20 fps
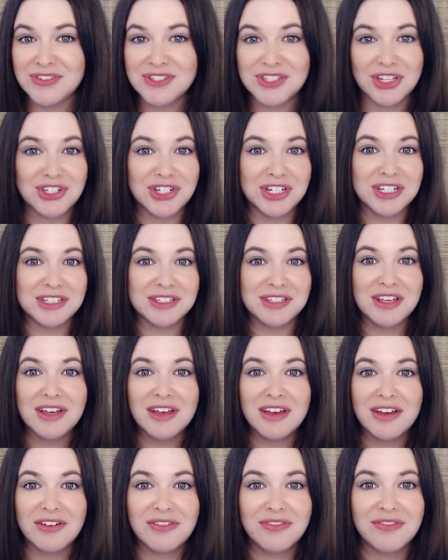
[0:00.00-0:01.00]
such as
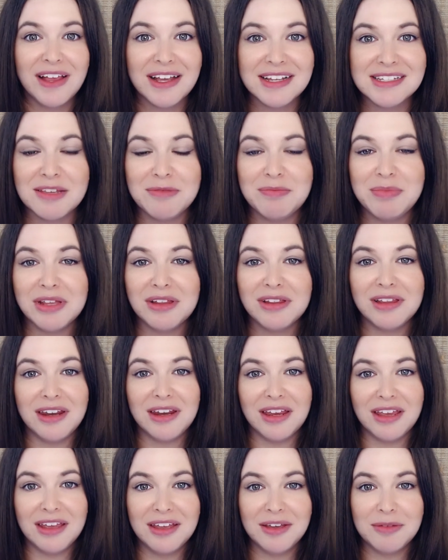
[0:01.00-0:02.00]

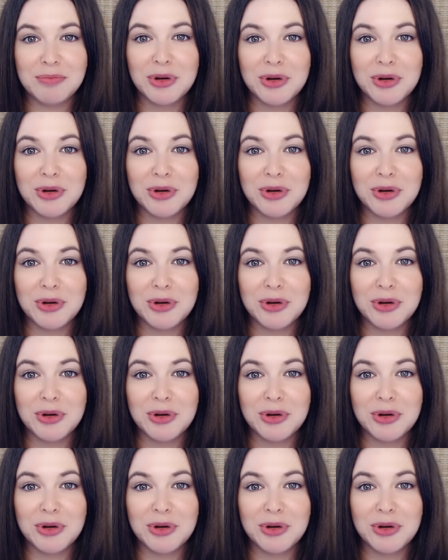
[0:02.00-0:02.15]
flexibility,